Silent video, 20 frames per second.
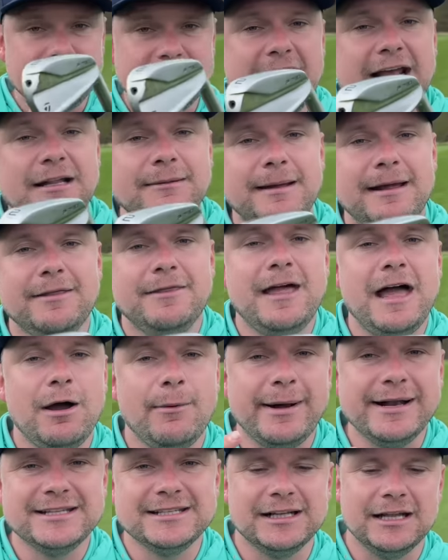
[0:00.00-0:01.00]
TaylorMade there
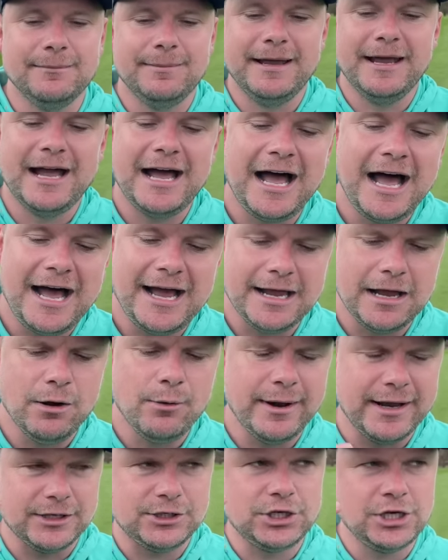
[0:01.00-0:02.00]
went a little bit higher,
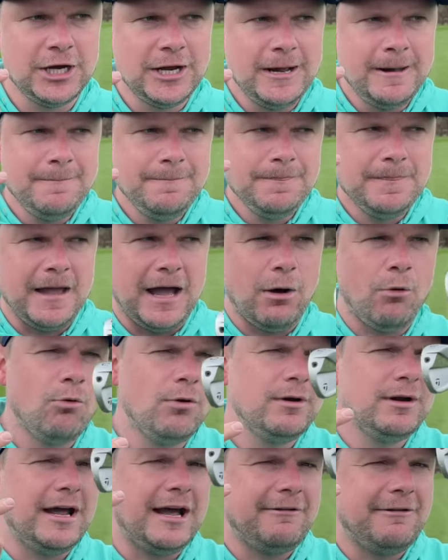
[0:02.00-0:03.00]
which I
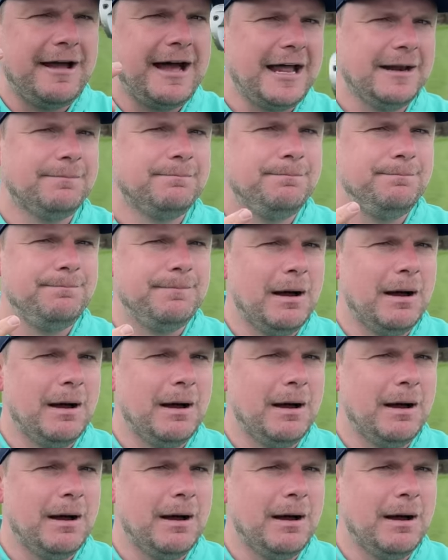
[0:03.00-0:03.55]
wouldn't have had,